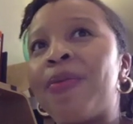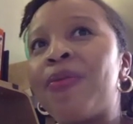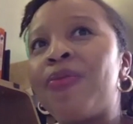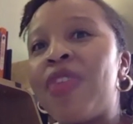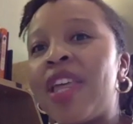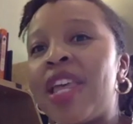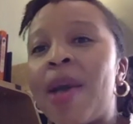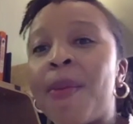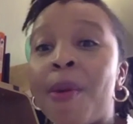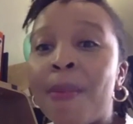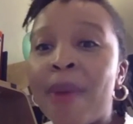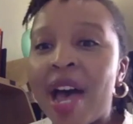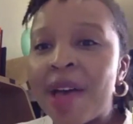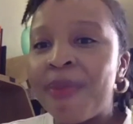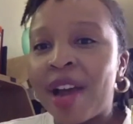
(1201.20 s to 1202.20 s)
thinking about
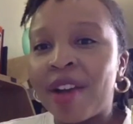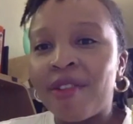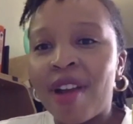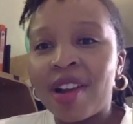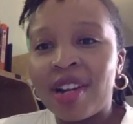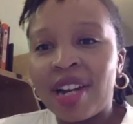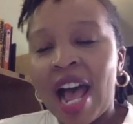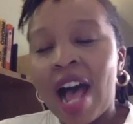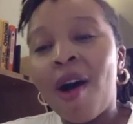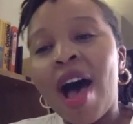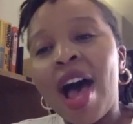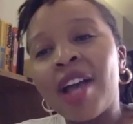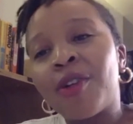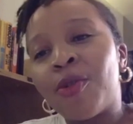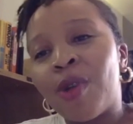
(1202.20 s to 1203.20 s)
my background and how
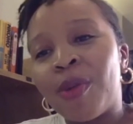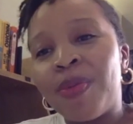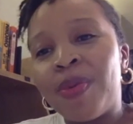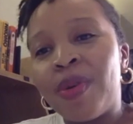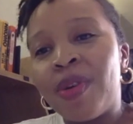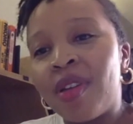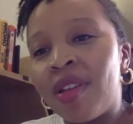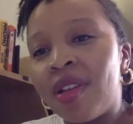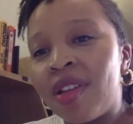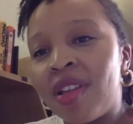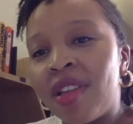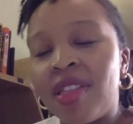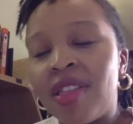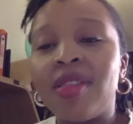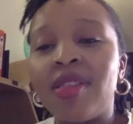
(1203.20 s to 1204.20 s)
I grew up,
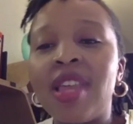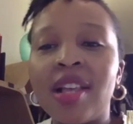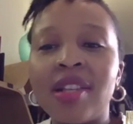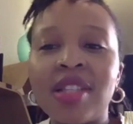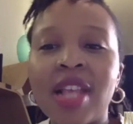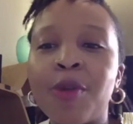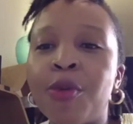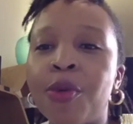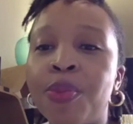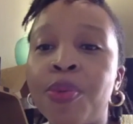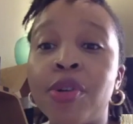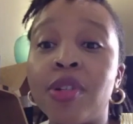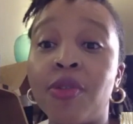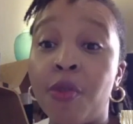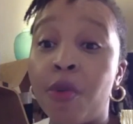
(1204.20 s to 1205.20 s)
the things that were
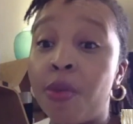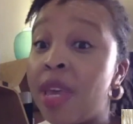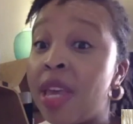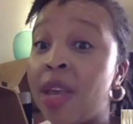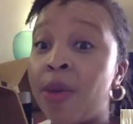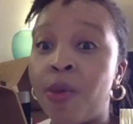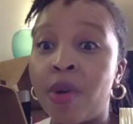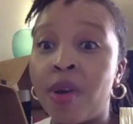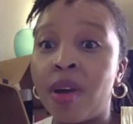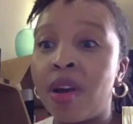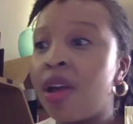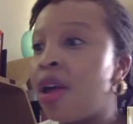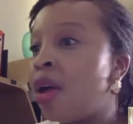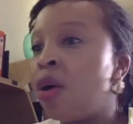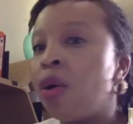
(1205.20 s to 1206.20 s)
pushed for me were
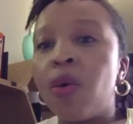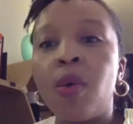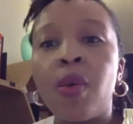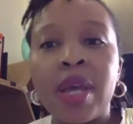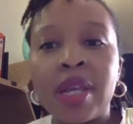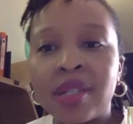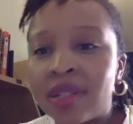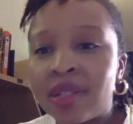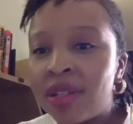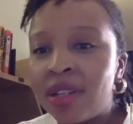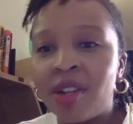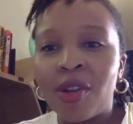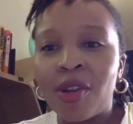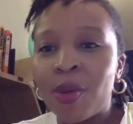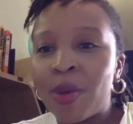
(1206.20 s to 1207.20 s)
always,
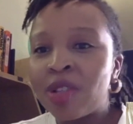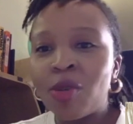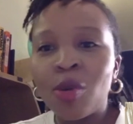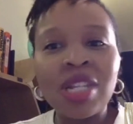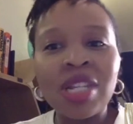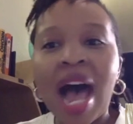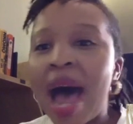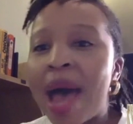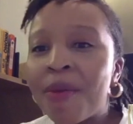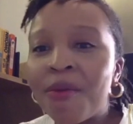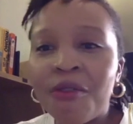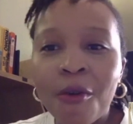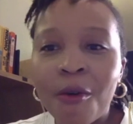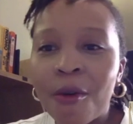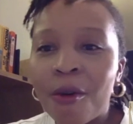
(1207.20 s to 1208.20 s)
there was no time
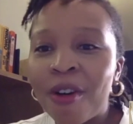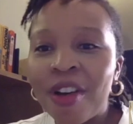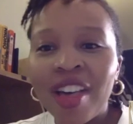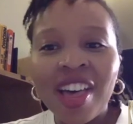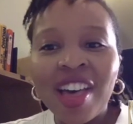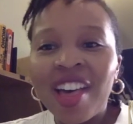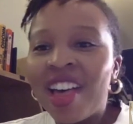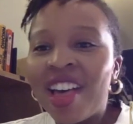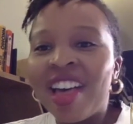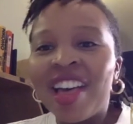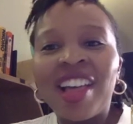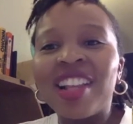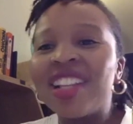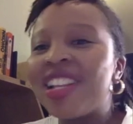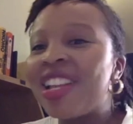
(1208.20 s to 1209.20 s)
for,
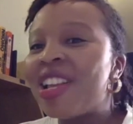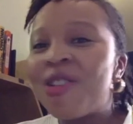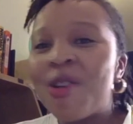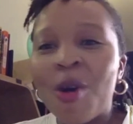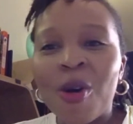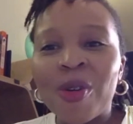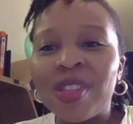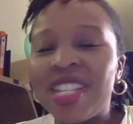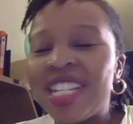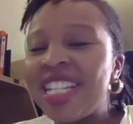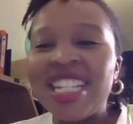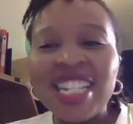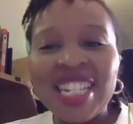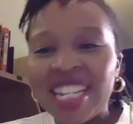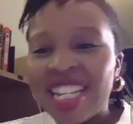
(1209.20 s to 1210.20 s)
din
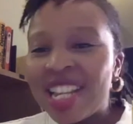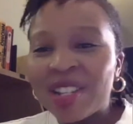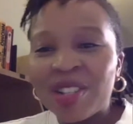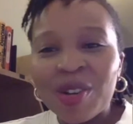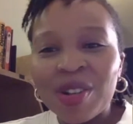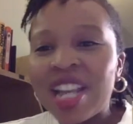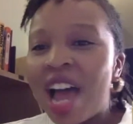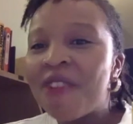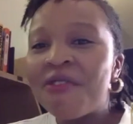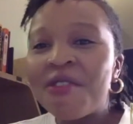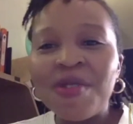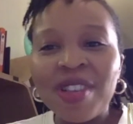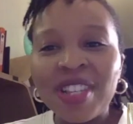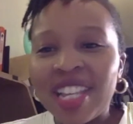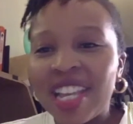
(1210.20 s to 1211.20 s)
din din, there's no time for
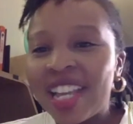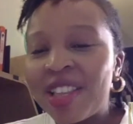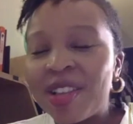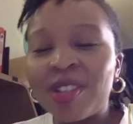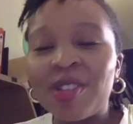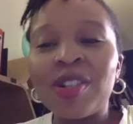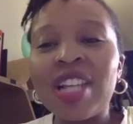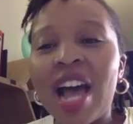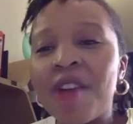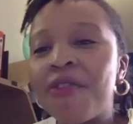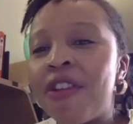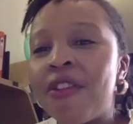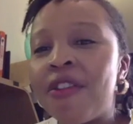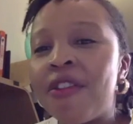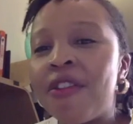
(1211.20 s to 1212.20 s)
music, there's no time for
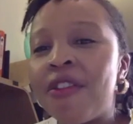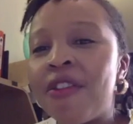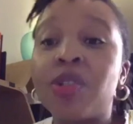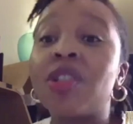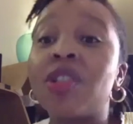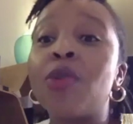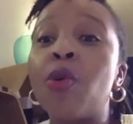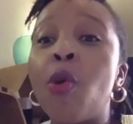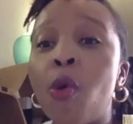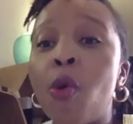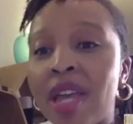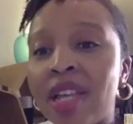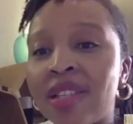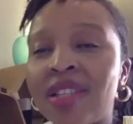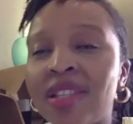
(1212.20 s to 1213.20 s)
everything else. It was just
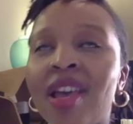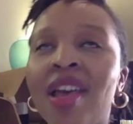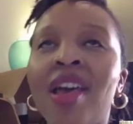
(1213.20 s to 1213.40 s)
always